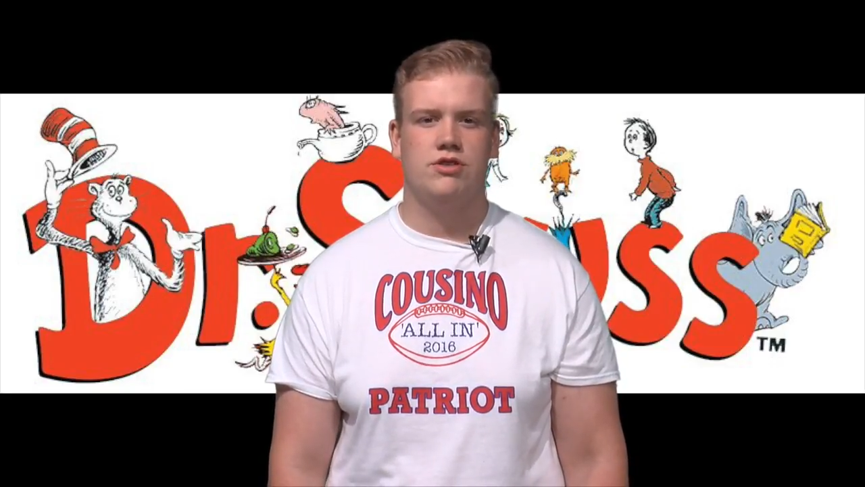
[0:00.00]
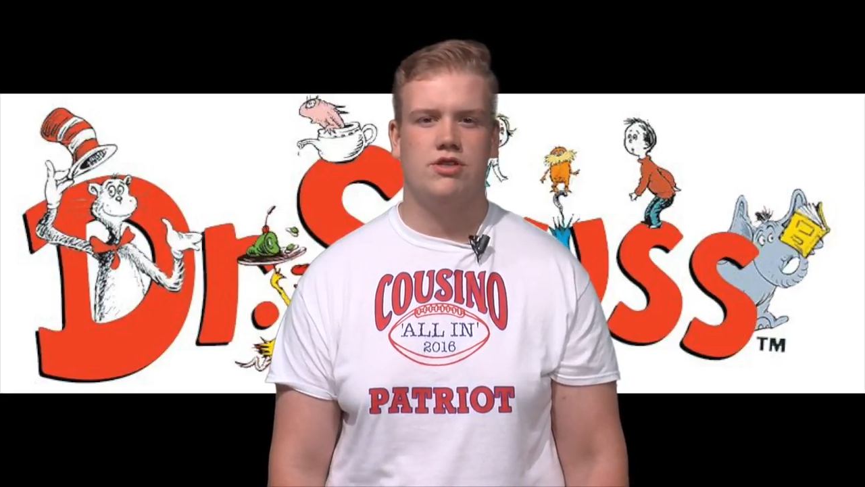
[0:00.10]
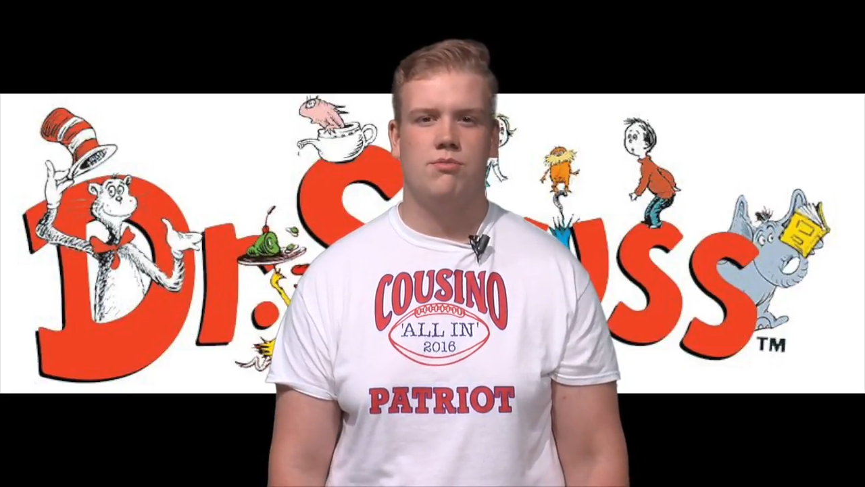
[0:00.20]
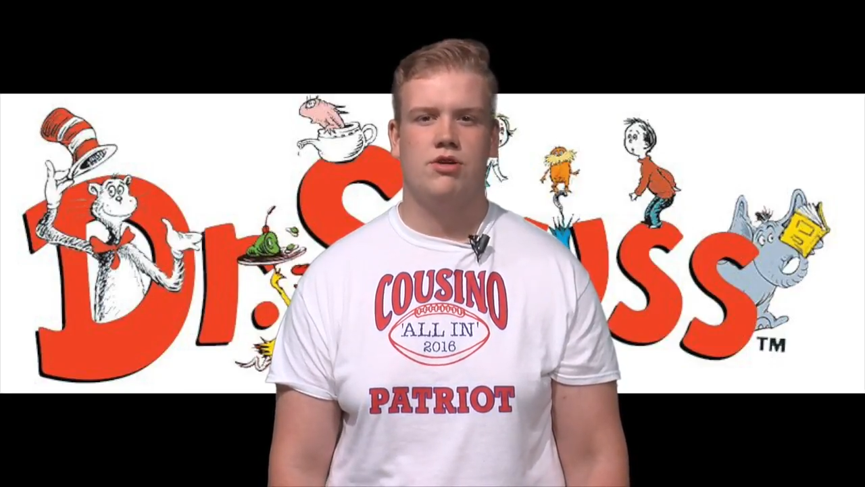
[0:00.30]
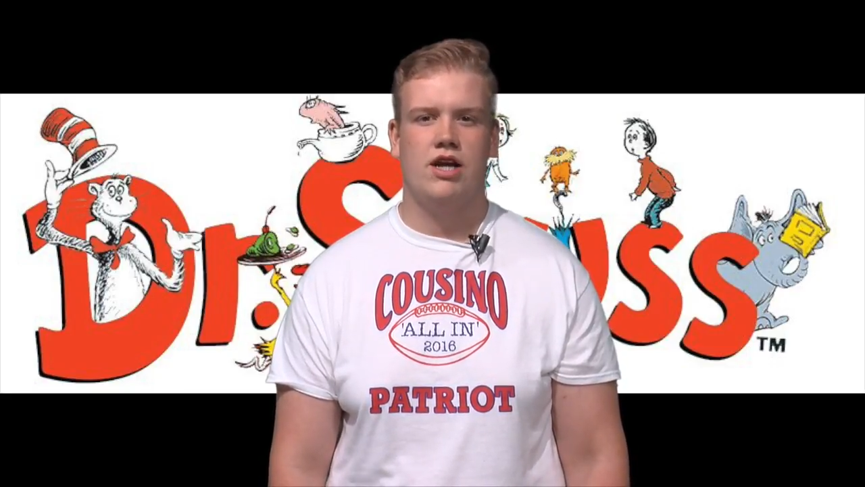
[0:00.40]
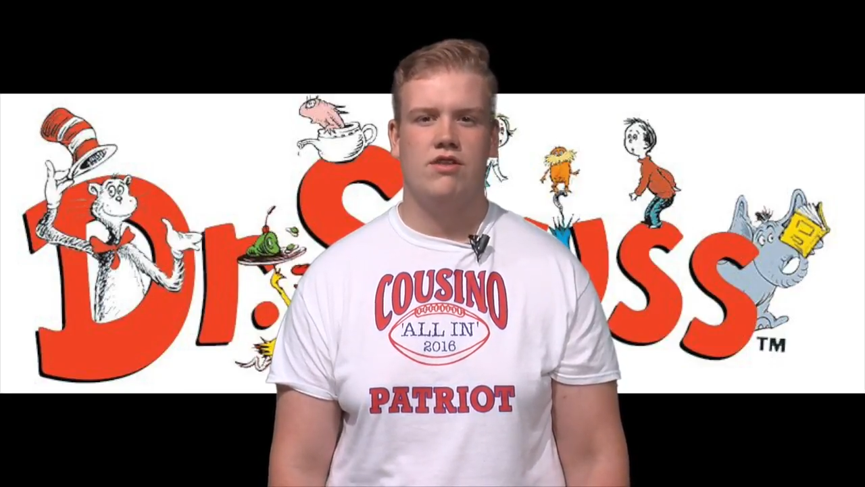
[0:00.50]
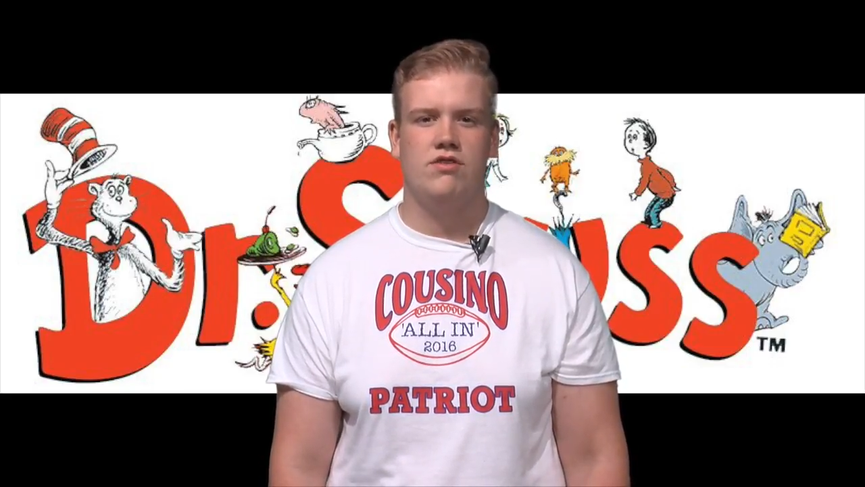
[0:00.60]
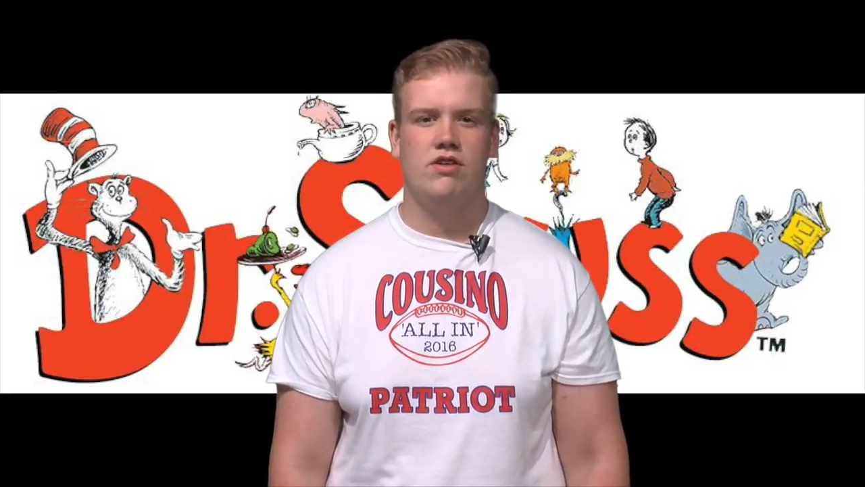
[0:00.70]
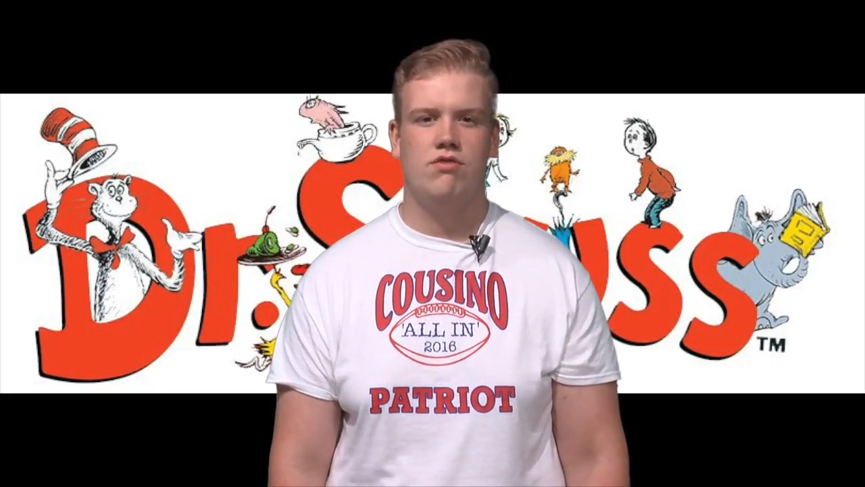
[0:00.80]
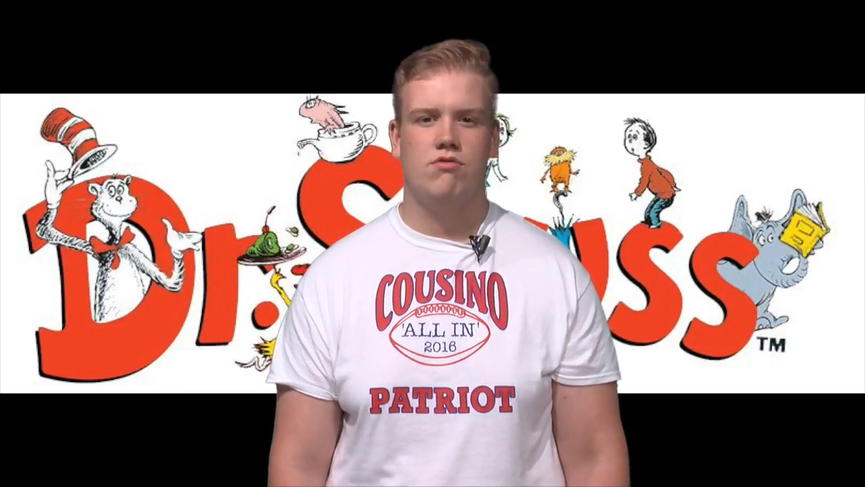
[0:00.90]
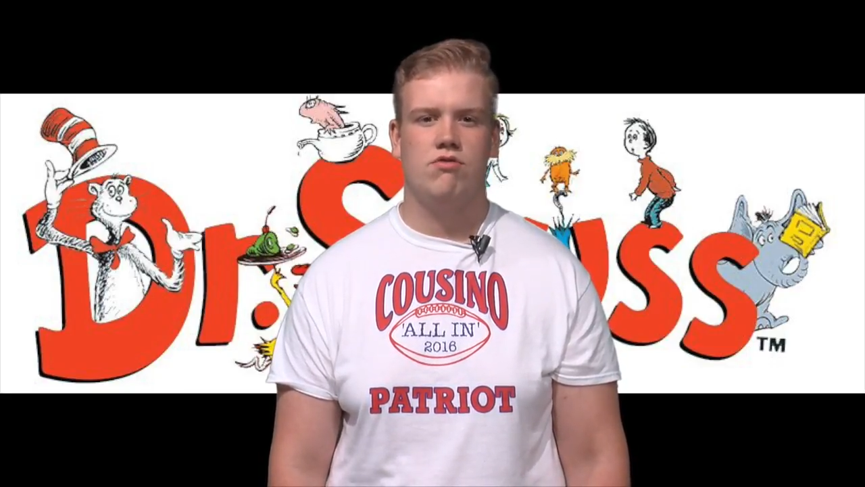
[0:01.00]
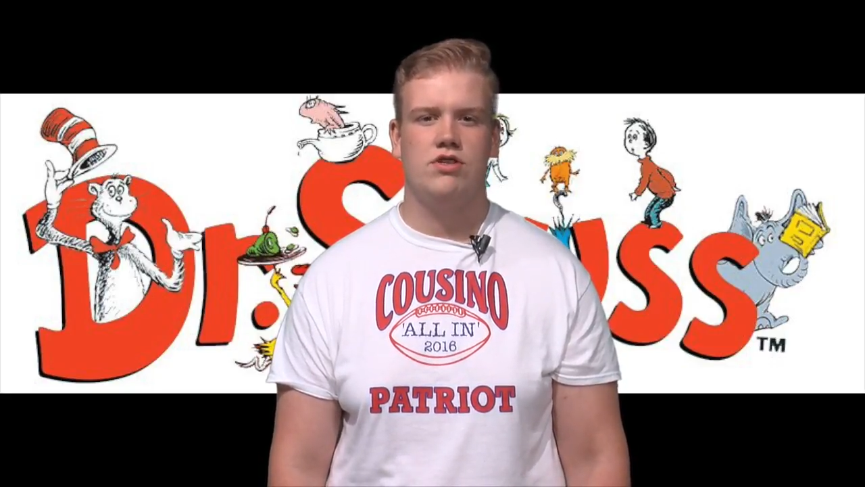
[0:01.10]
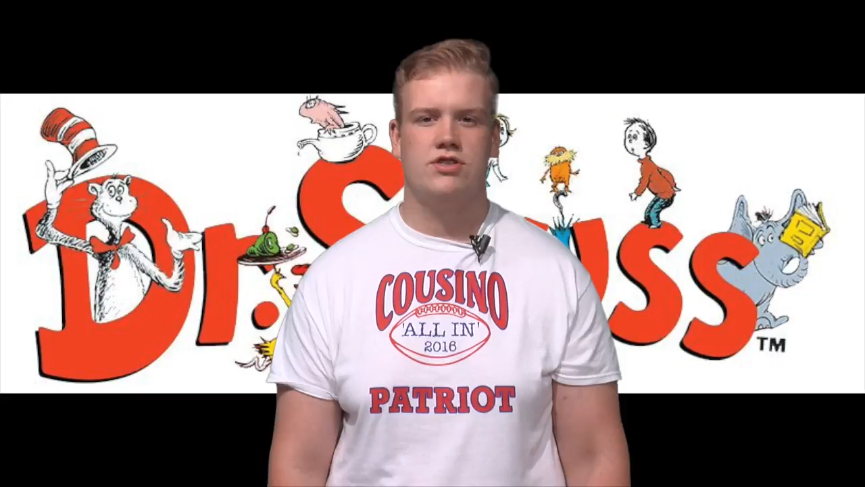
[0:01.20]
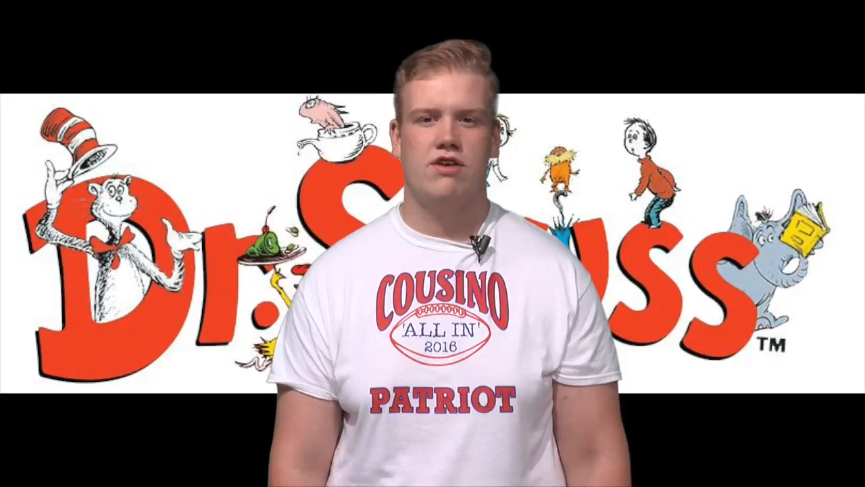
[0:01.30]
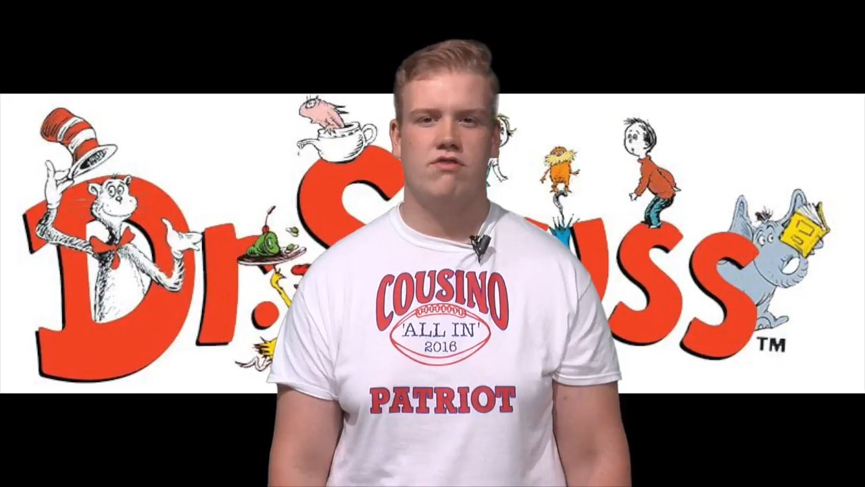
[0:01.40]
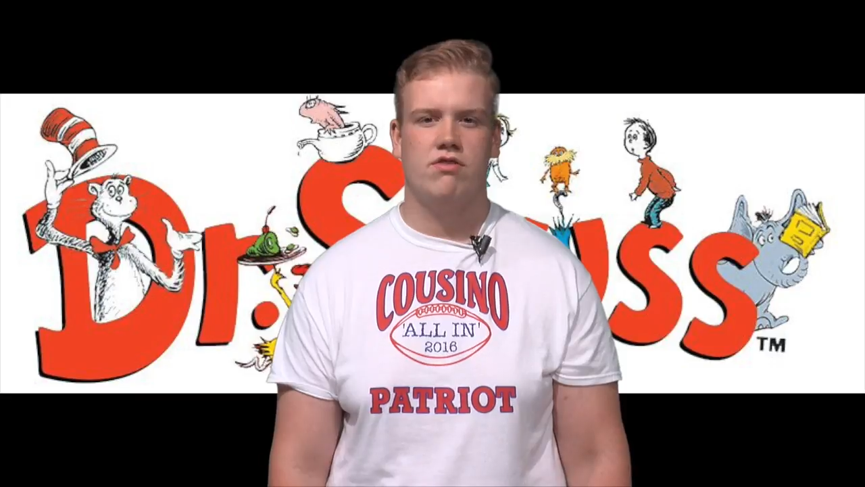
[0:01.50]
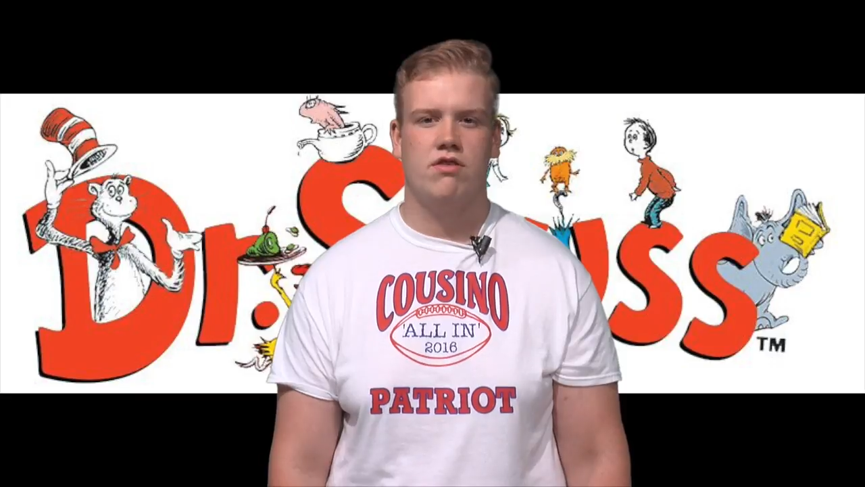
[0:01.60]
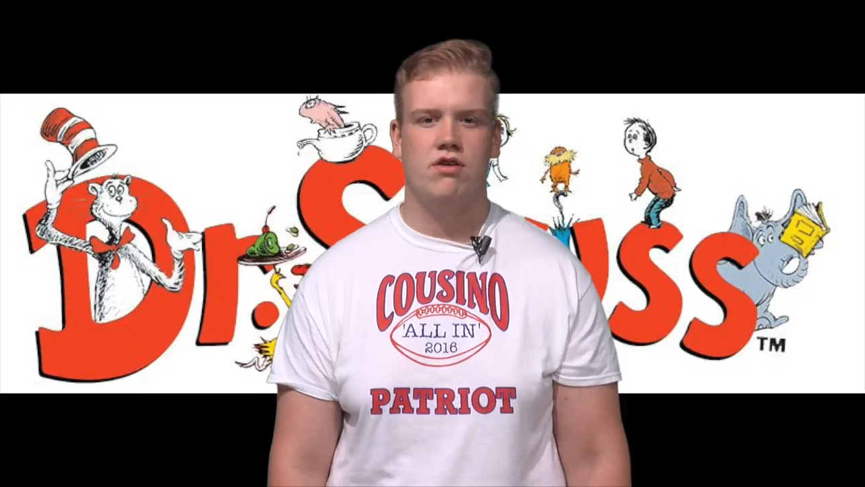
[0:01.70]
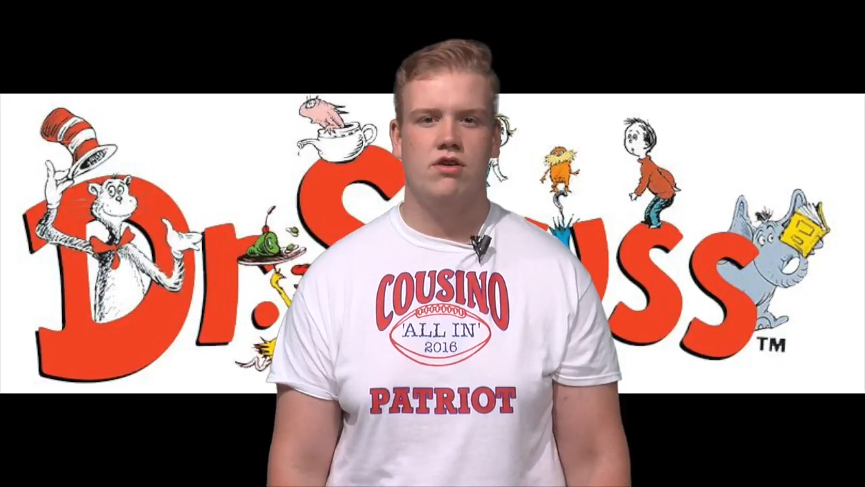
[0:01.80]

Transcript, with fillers: September 19th through the 7th.